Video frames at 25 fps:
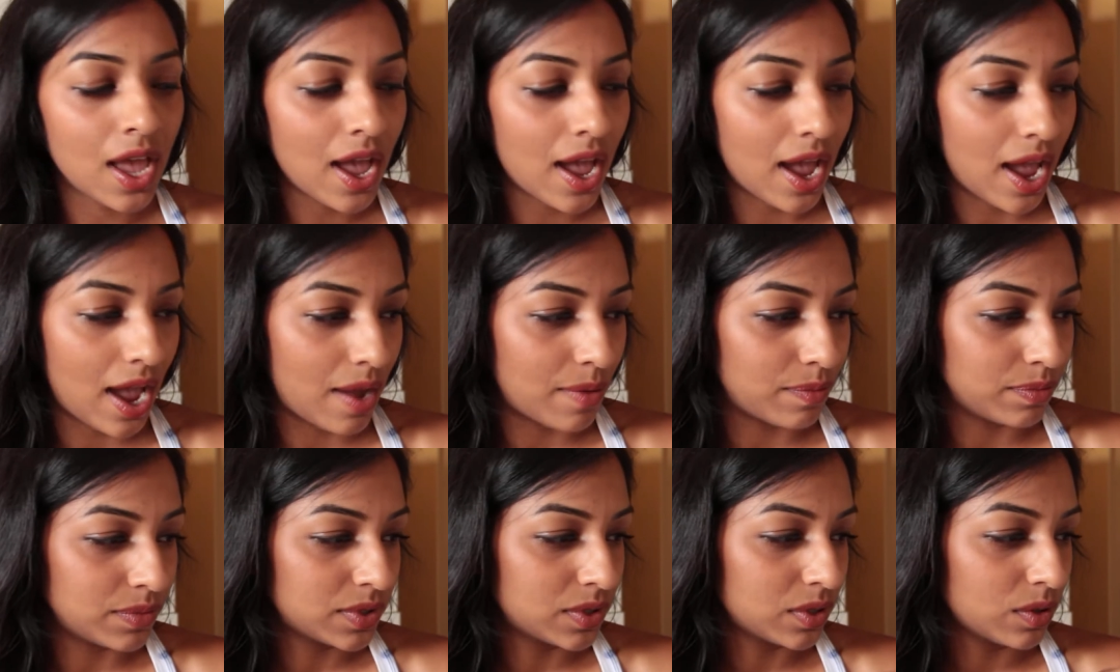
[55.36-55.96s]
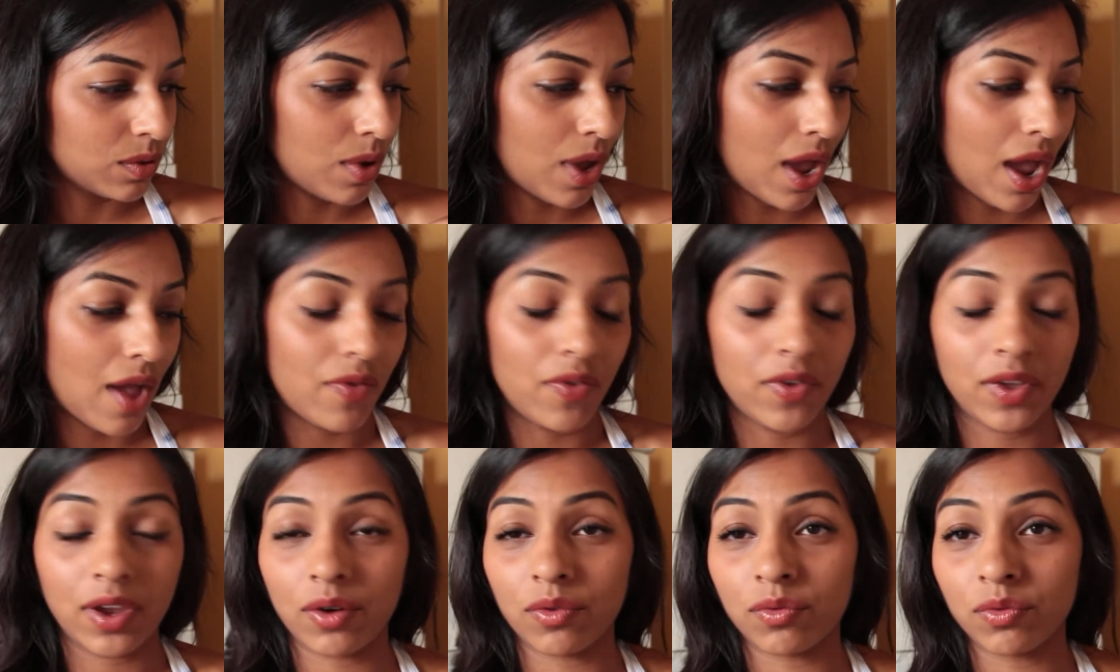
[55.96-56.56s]
So you have
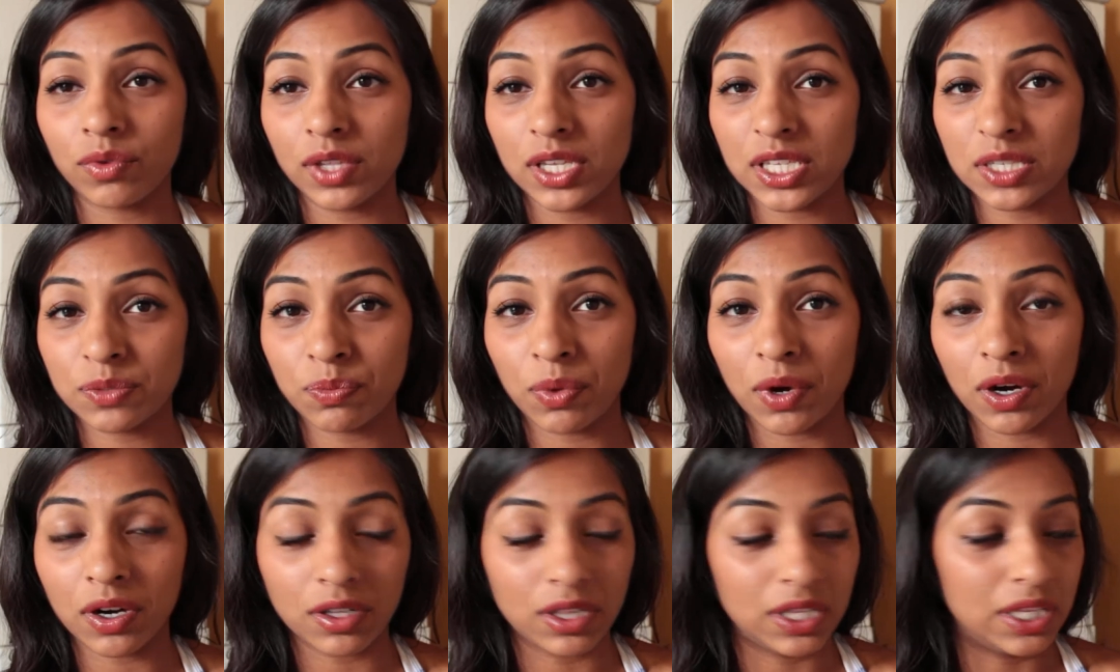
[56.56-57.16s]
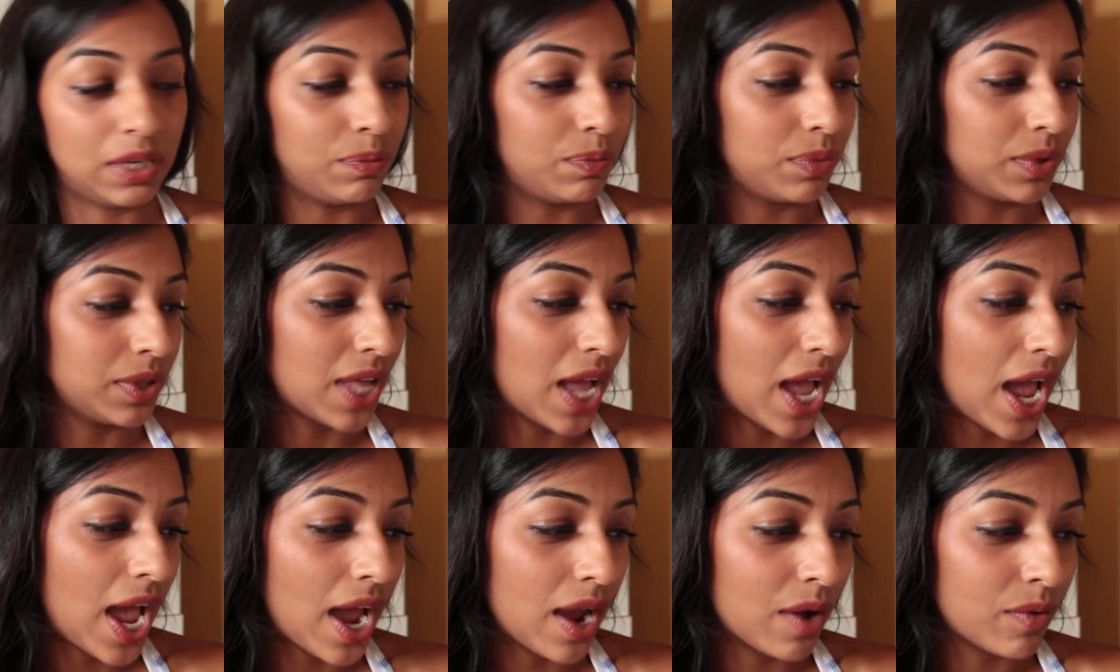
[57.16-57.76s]
like a really sparkly
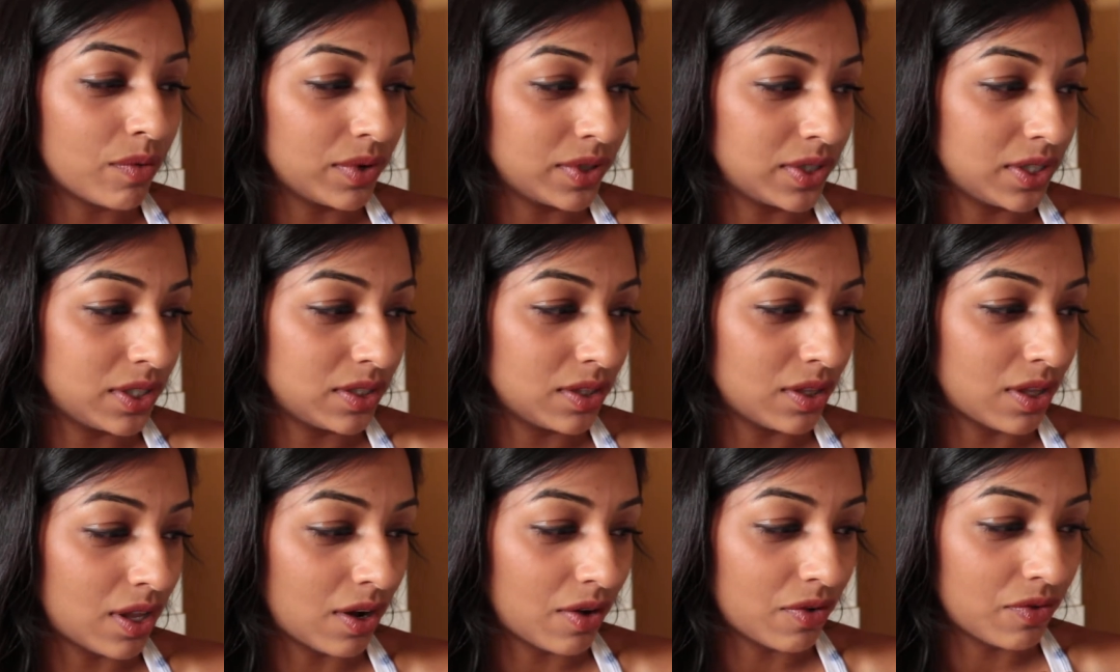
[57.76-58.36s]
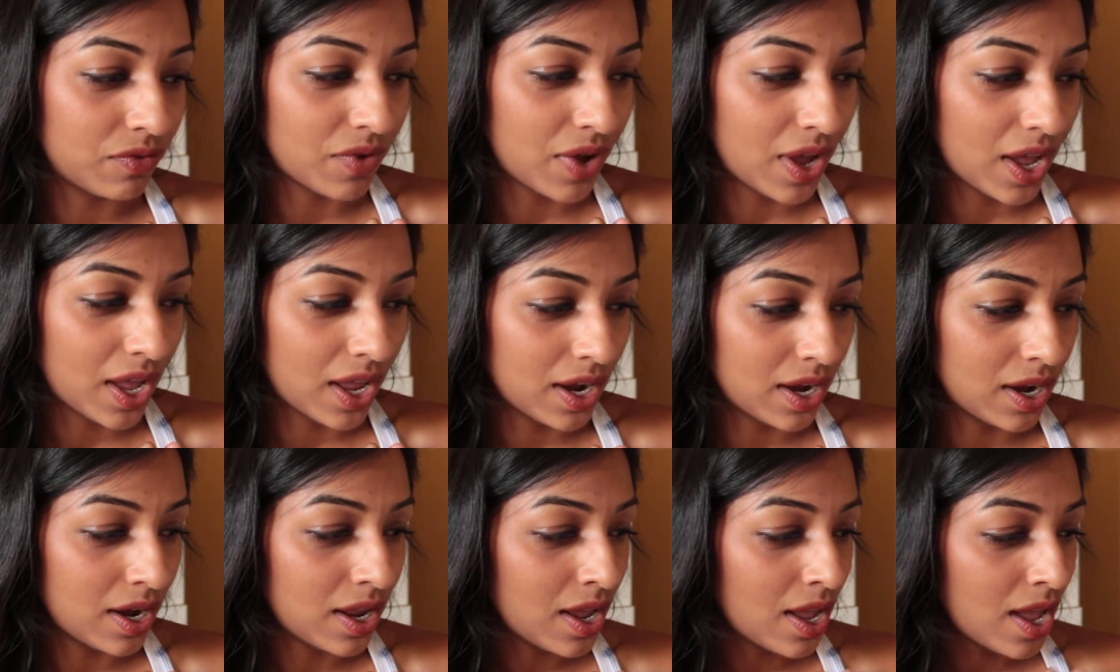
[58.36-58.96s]
black, which is a lot of
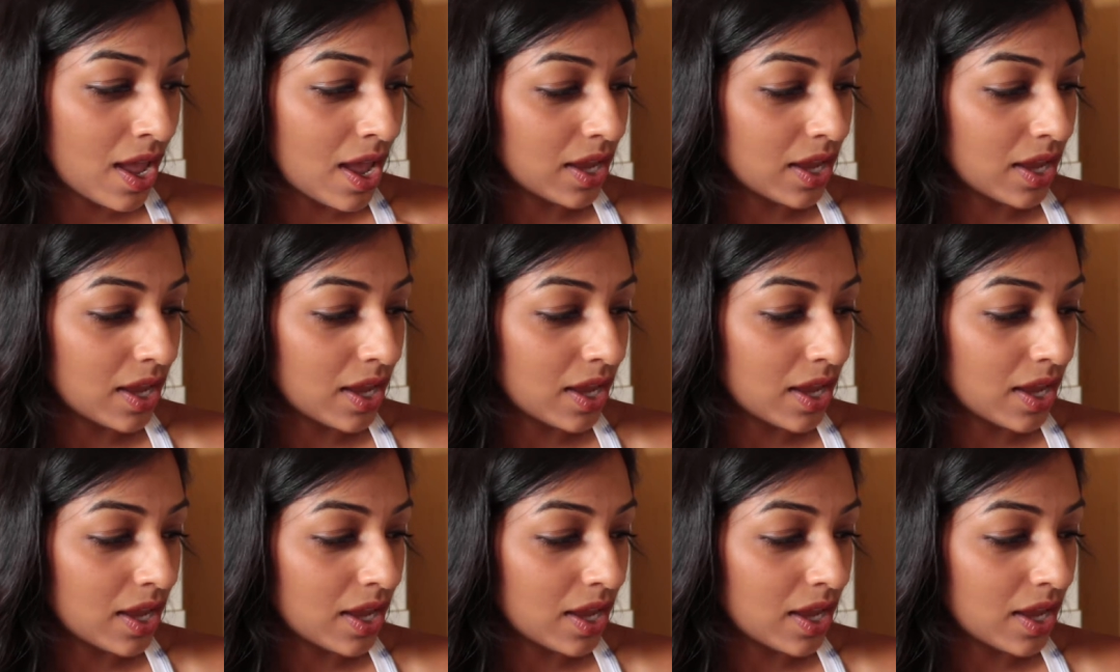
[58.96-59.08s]
fun.